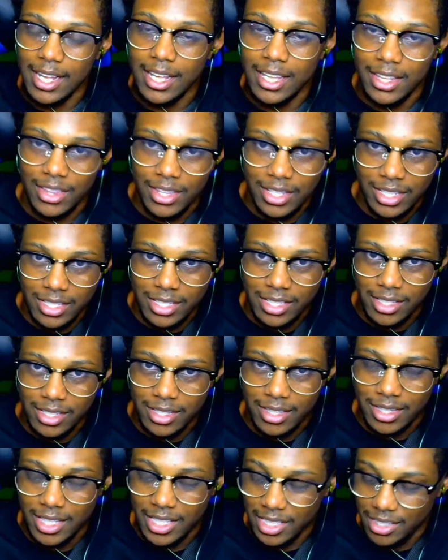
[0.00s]
this
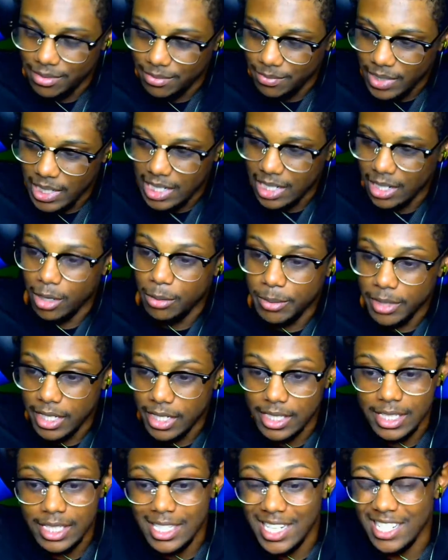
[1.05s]
this video
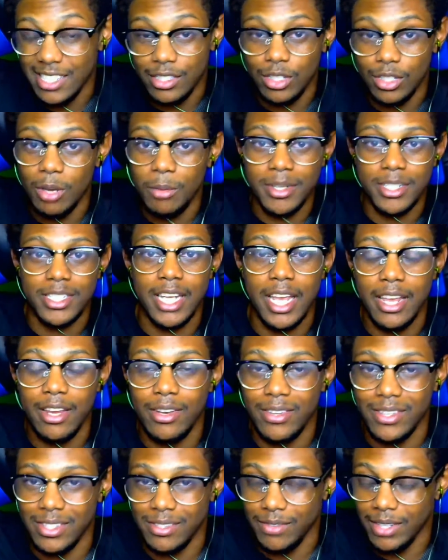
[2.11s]
because he got so much hate
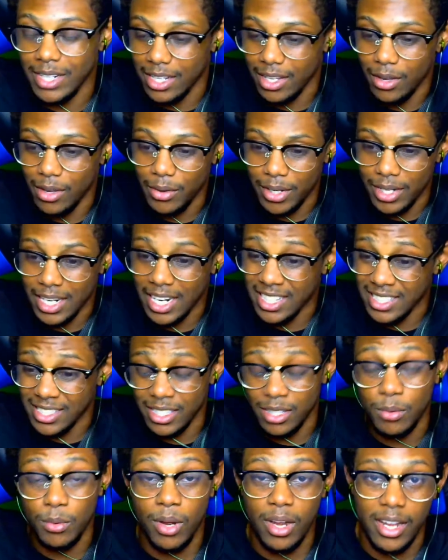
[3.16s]
in this video, and I
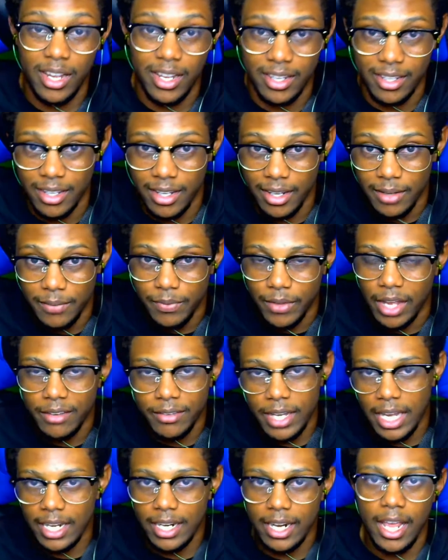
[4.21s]
see why. I've
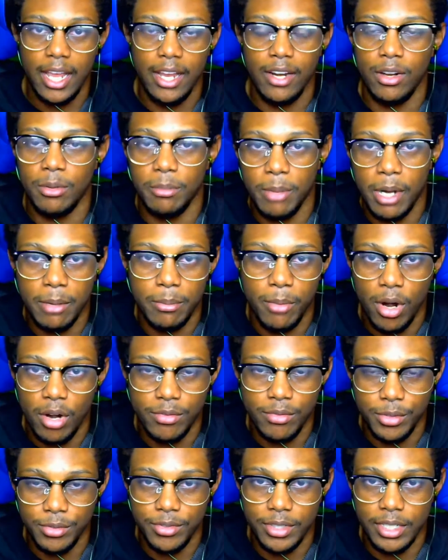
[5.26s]
gotten to hate on my
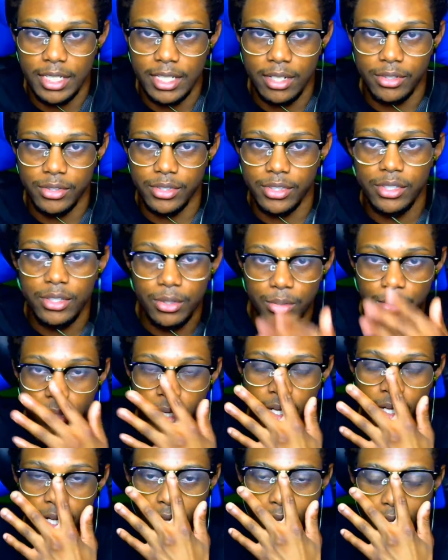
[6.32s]
Marvel videos too.
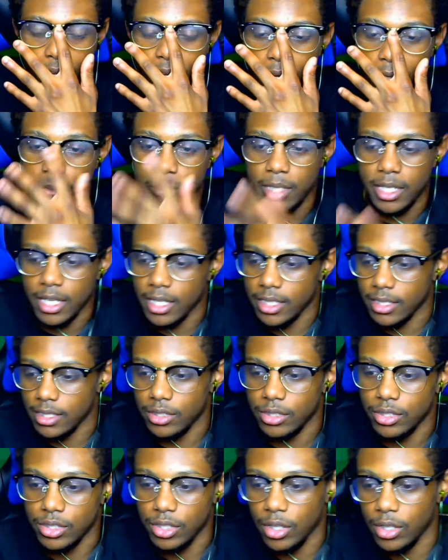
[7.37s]
Um, because
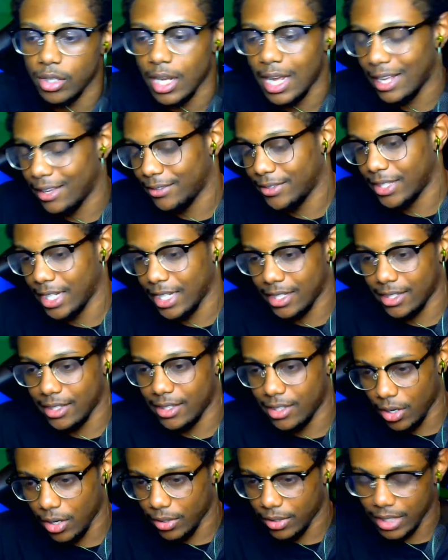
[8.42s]
there's certain I've said
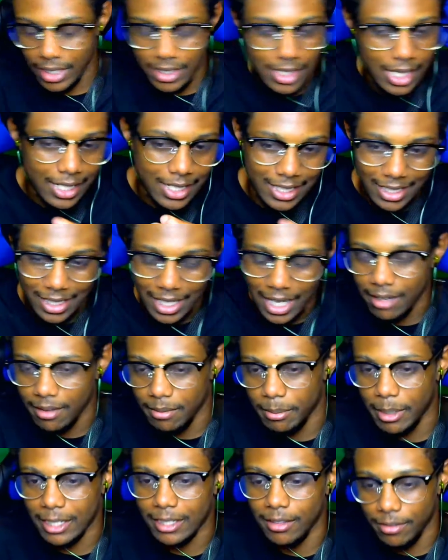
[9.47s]
certain things I didn't like
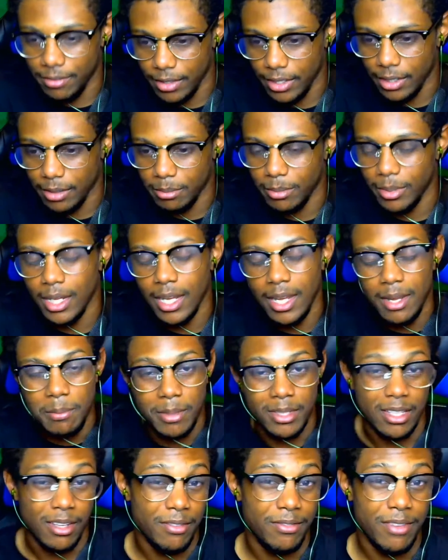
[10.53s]
about the film,
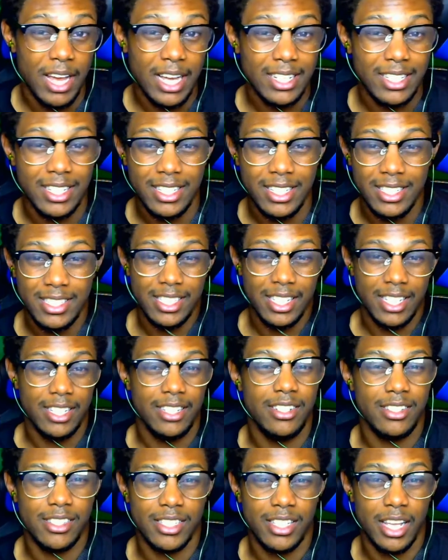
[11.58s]
but the fact that he said he
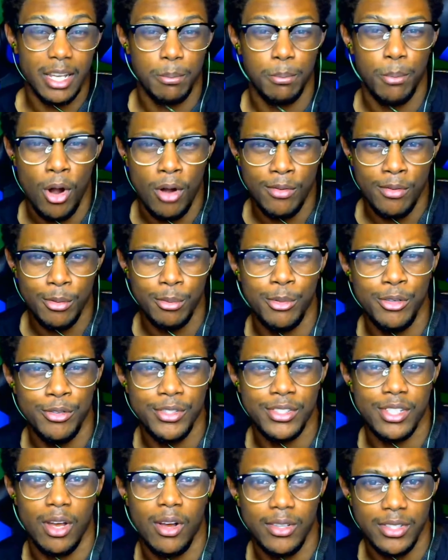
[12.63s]
doesn't like Marvel
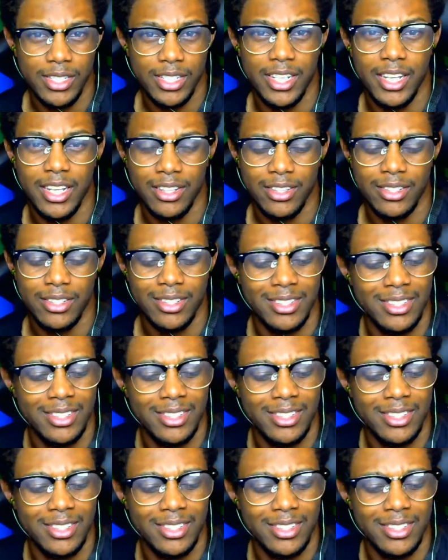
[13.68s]
movies altogether,